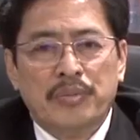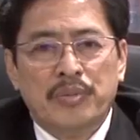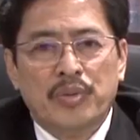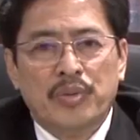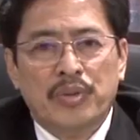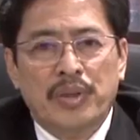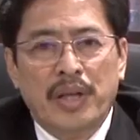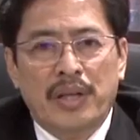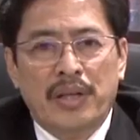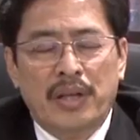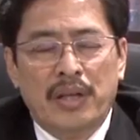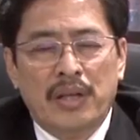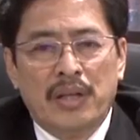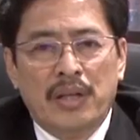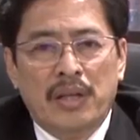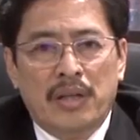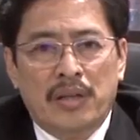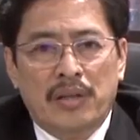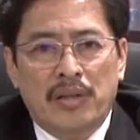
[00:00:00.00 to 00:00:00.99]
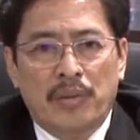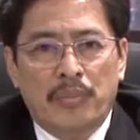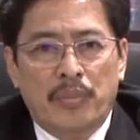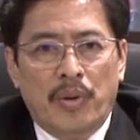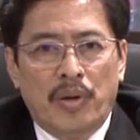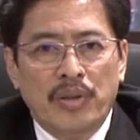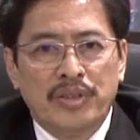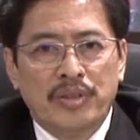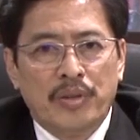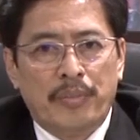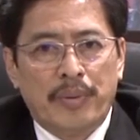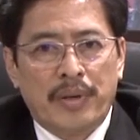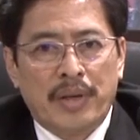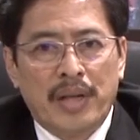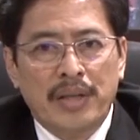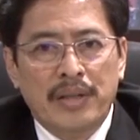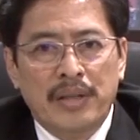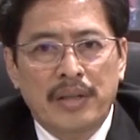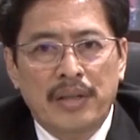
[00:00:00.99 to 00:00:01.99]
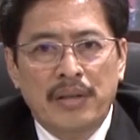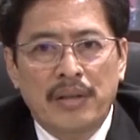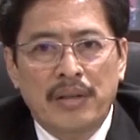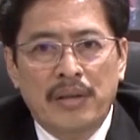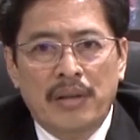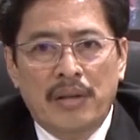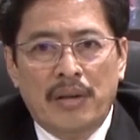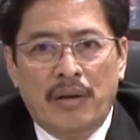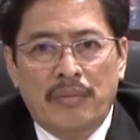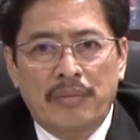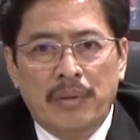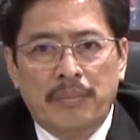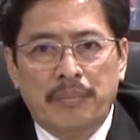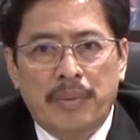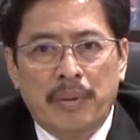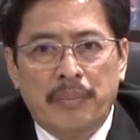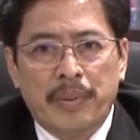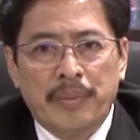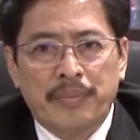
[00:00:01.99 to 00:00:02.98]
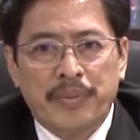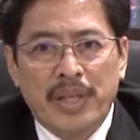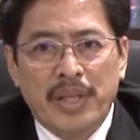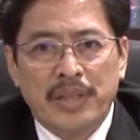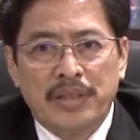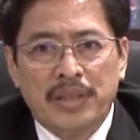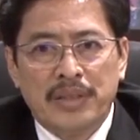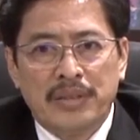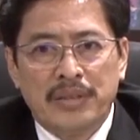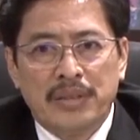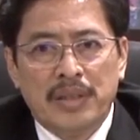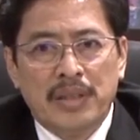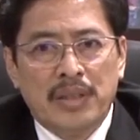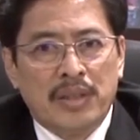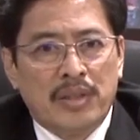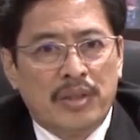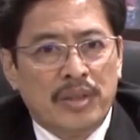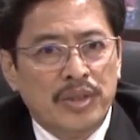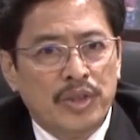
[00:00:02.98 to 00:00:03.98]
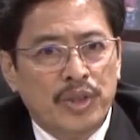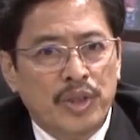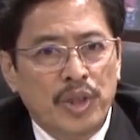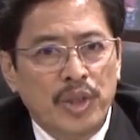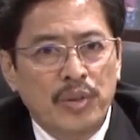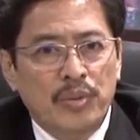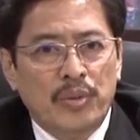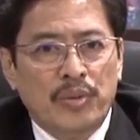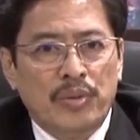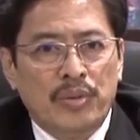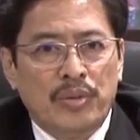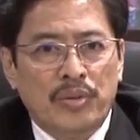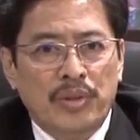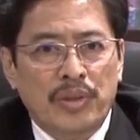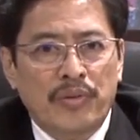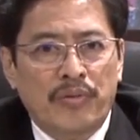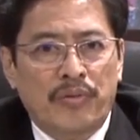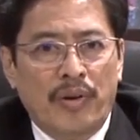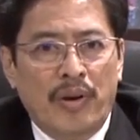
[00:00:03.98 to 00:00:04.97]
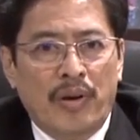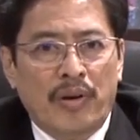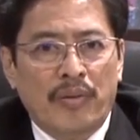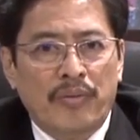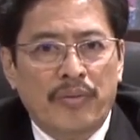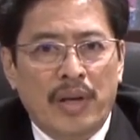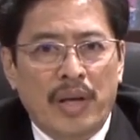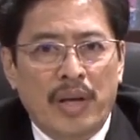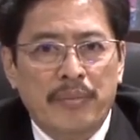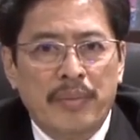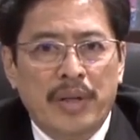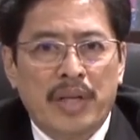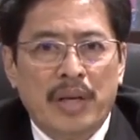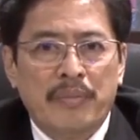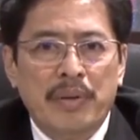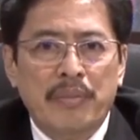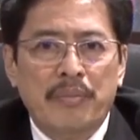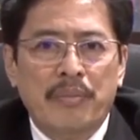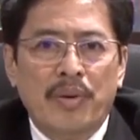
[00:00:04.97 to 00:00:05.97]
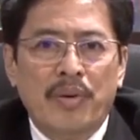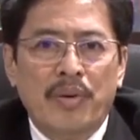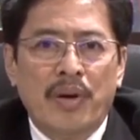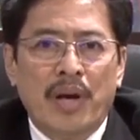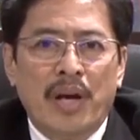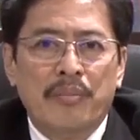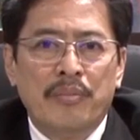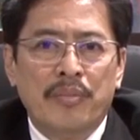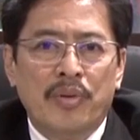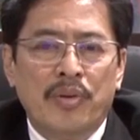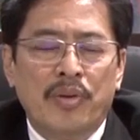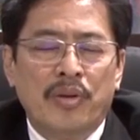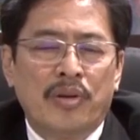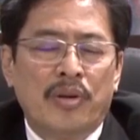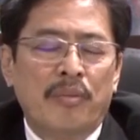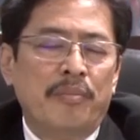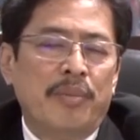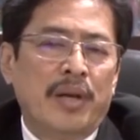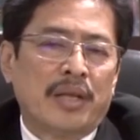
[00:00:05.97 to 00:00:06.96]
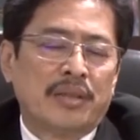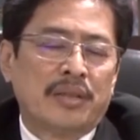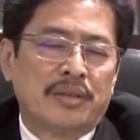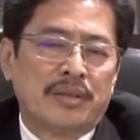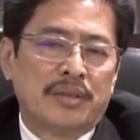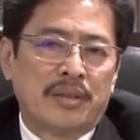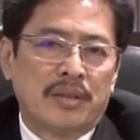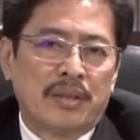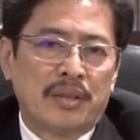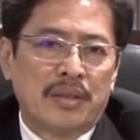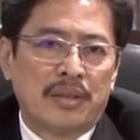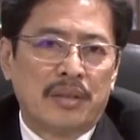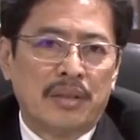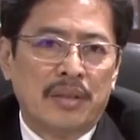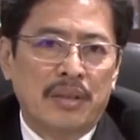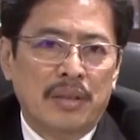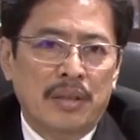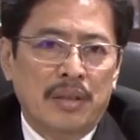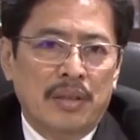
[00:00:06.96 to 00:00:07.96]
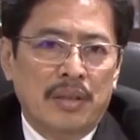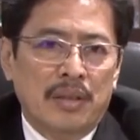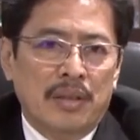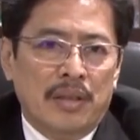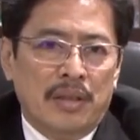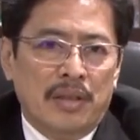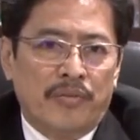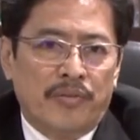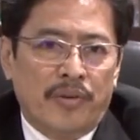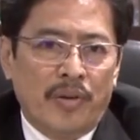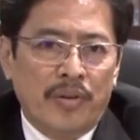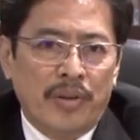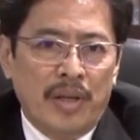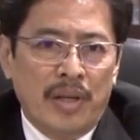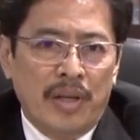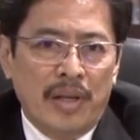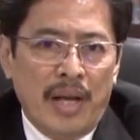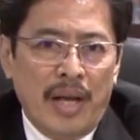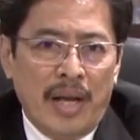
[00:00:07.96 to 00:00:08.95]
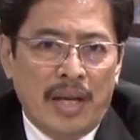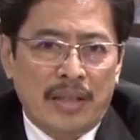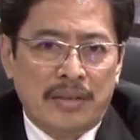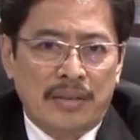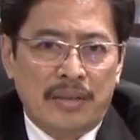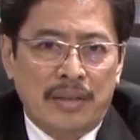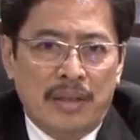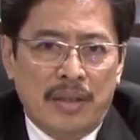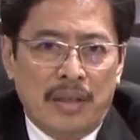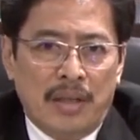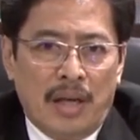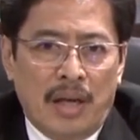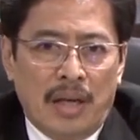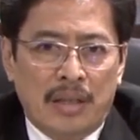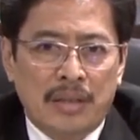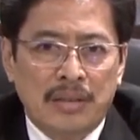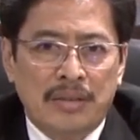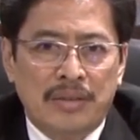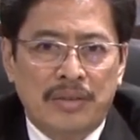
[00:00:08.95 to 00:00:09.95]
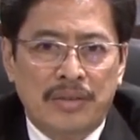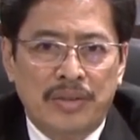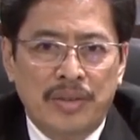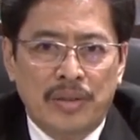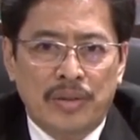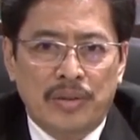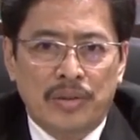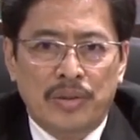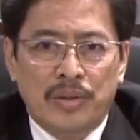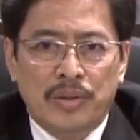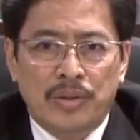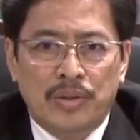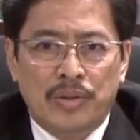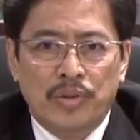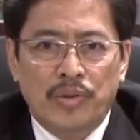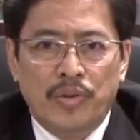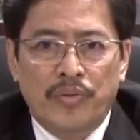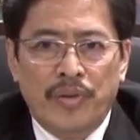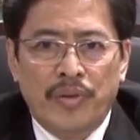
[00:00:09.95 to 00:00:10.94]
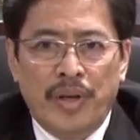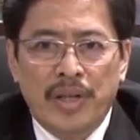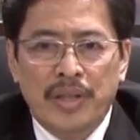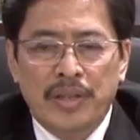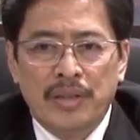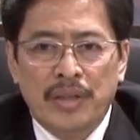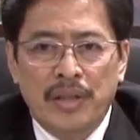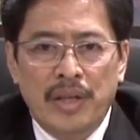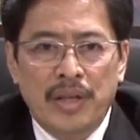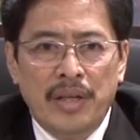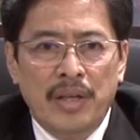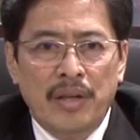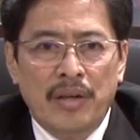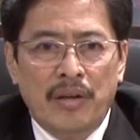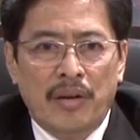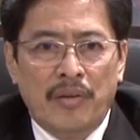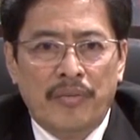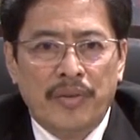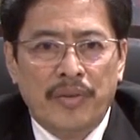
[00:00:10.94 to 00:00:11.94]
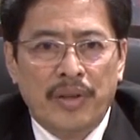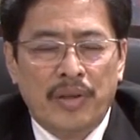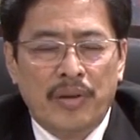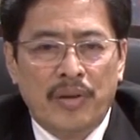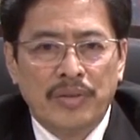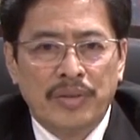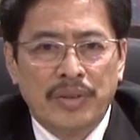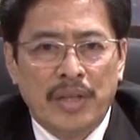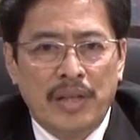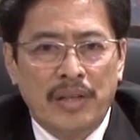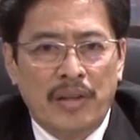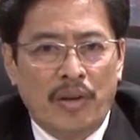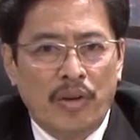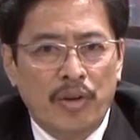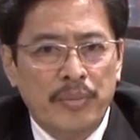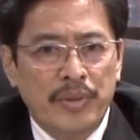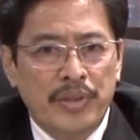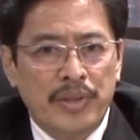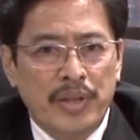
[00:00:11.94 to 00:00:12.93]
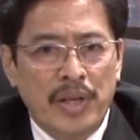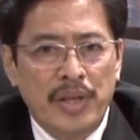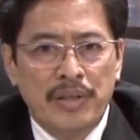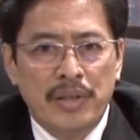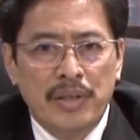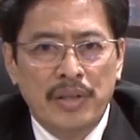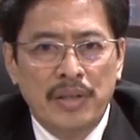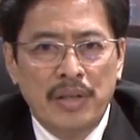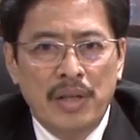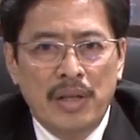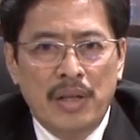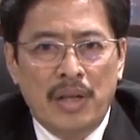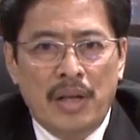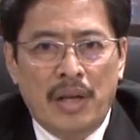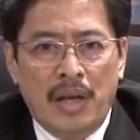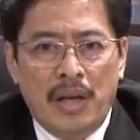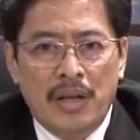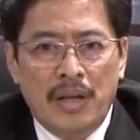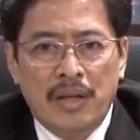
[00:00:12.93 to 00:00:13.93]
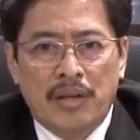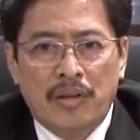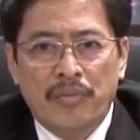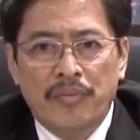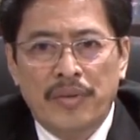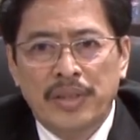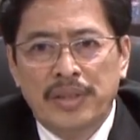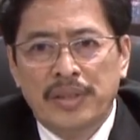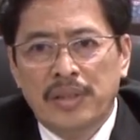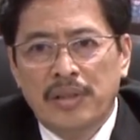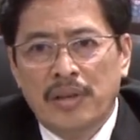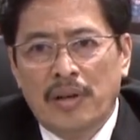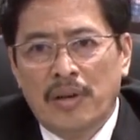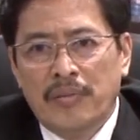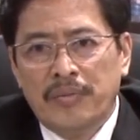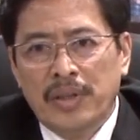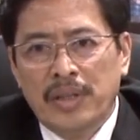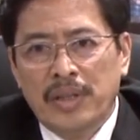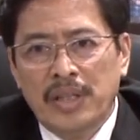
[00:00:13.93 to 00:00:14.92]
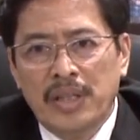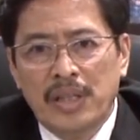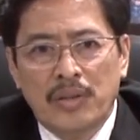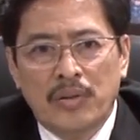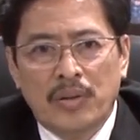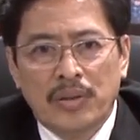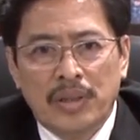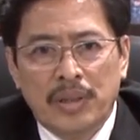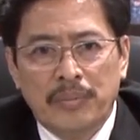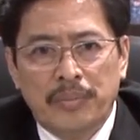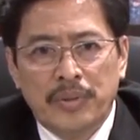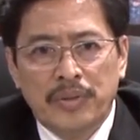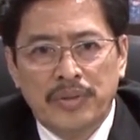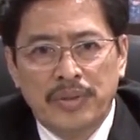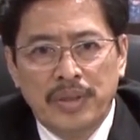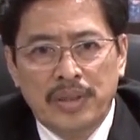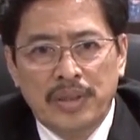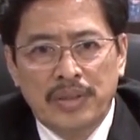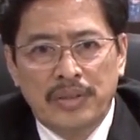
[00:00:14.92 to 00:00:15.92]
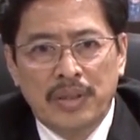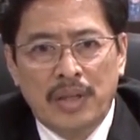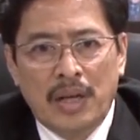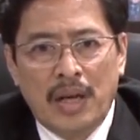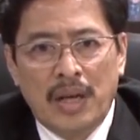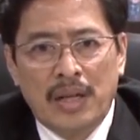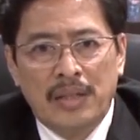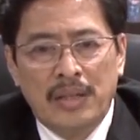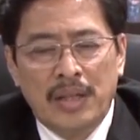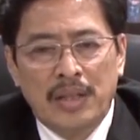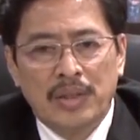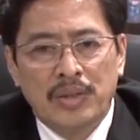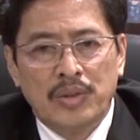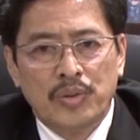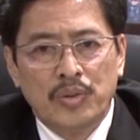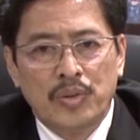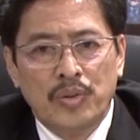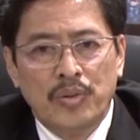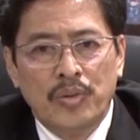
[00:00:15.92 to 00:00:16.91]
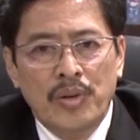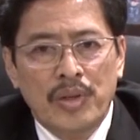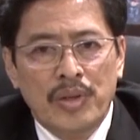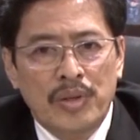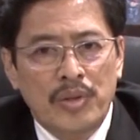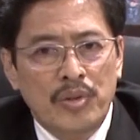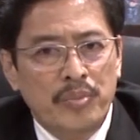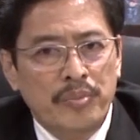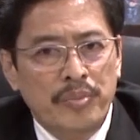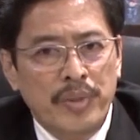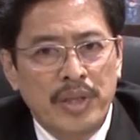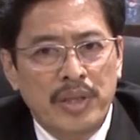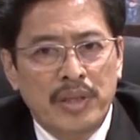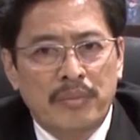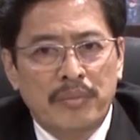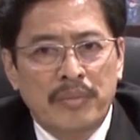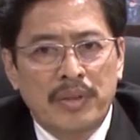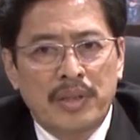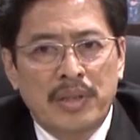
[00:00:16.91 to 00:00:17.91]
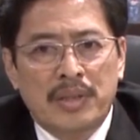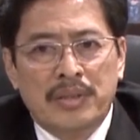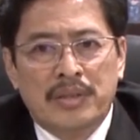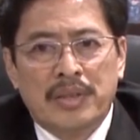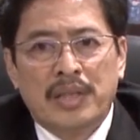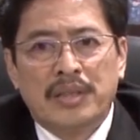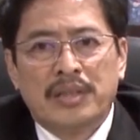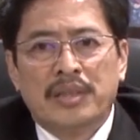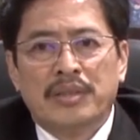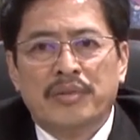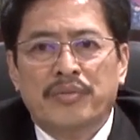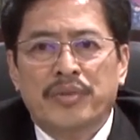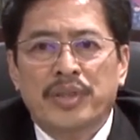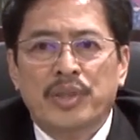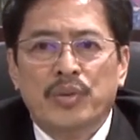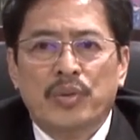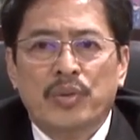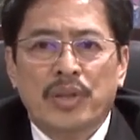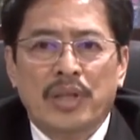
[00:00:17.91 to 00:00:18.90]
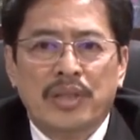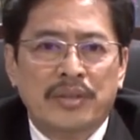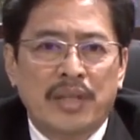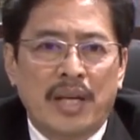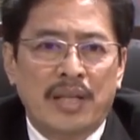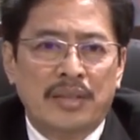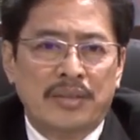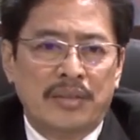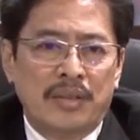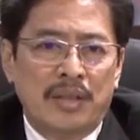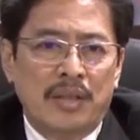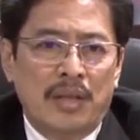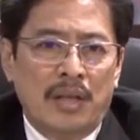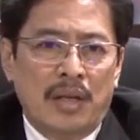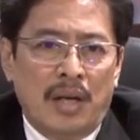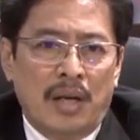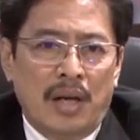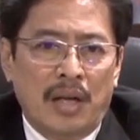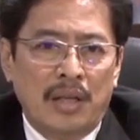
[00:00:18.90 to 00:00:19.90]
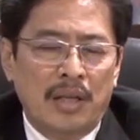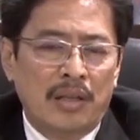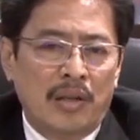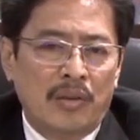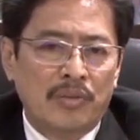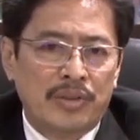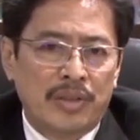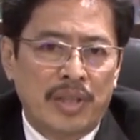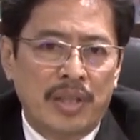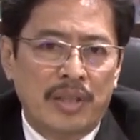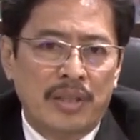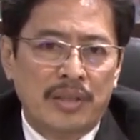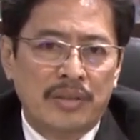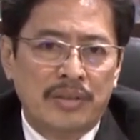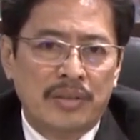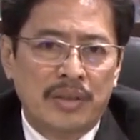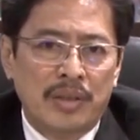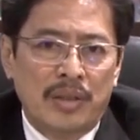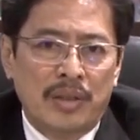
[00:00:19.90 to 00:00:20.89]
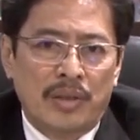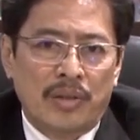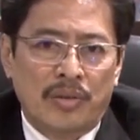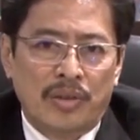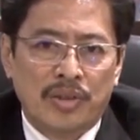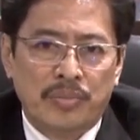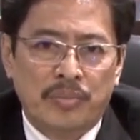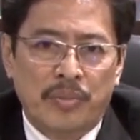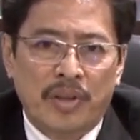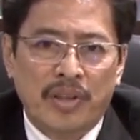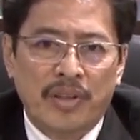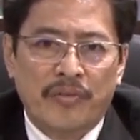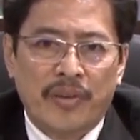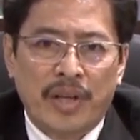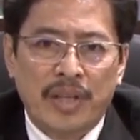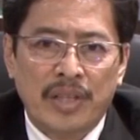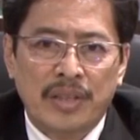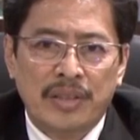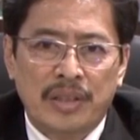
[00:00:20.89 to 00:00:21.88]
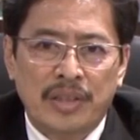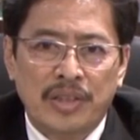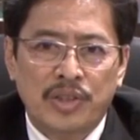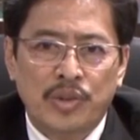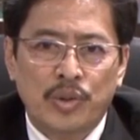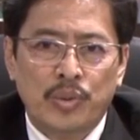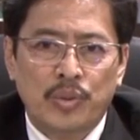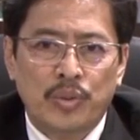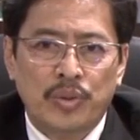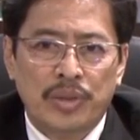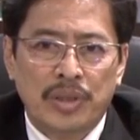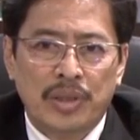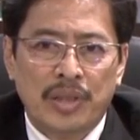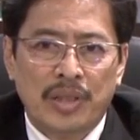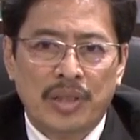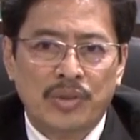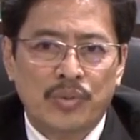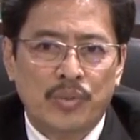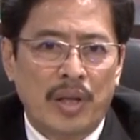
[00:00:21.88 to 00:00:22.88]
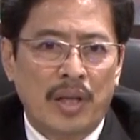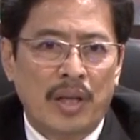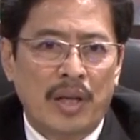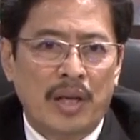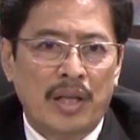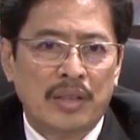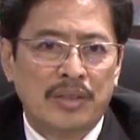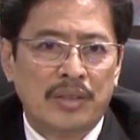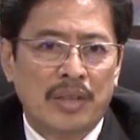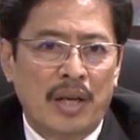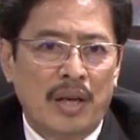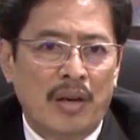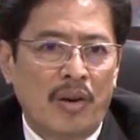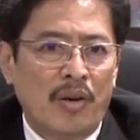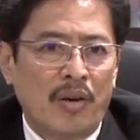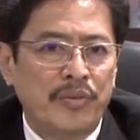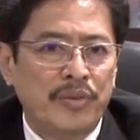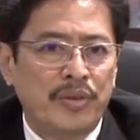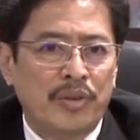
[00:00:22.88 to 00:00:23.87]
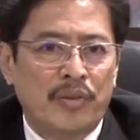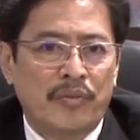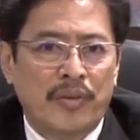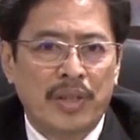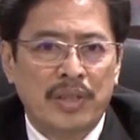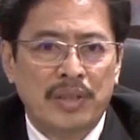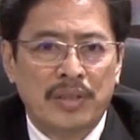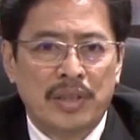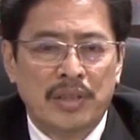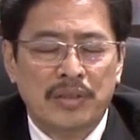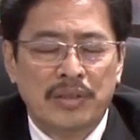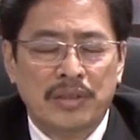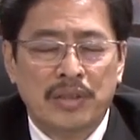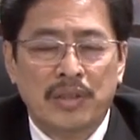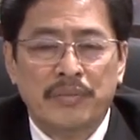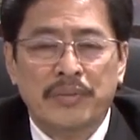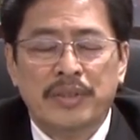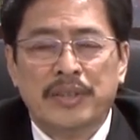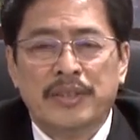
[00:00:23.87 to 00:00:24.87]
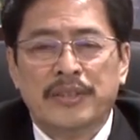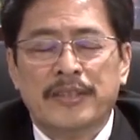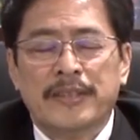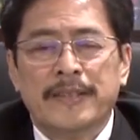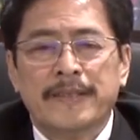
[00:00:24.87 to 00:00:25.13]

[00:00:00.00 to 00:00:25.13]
today, the modus operandi of the perpetrators continue to evolve and becoming more and more complex. The fraudulent acts are concealed through various layering of records and documentation, and the conversion of the ill-gotten proceeds are done through new medium such as visual assets, underground traders, cross-border financial institutions, as well as offshore financial services.